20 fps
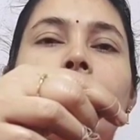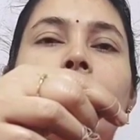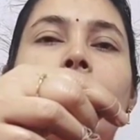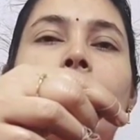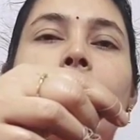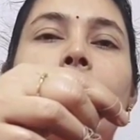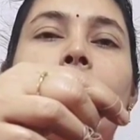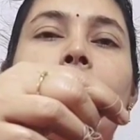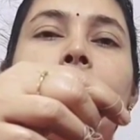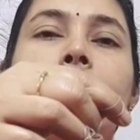
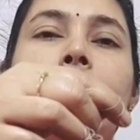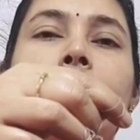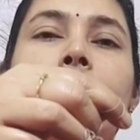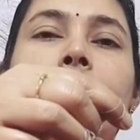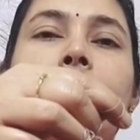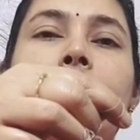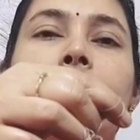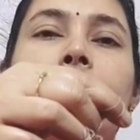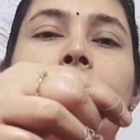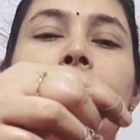Now also
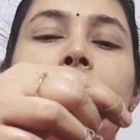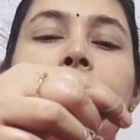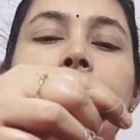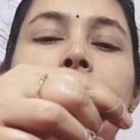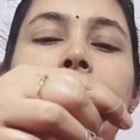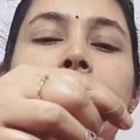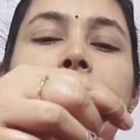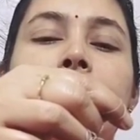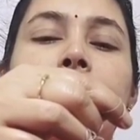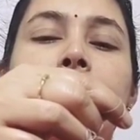we can
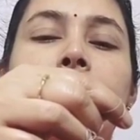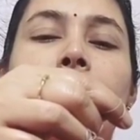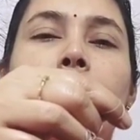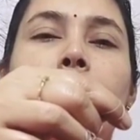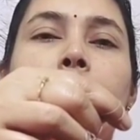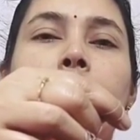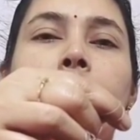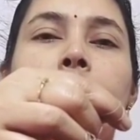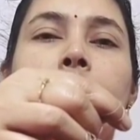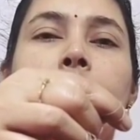see it is
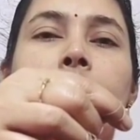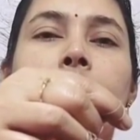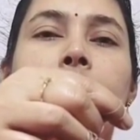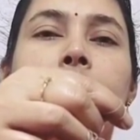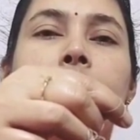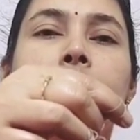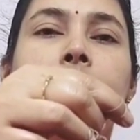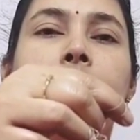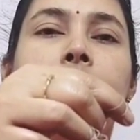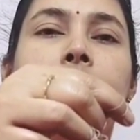coming to rest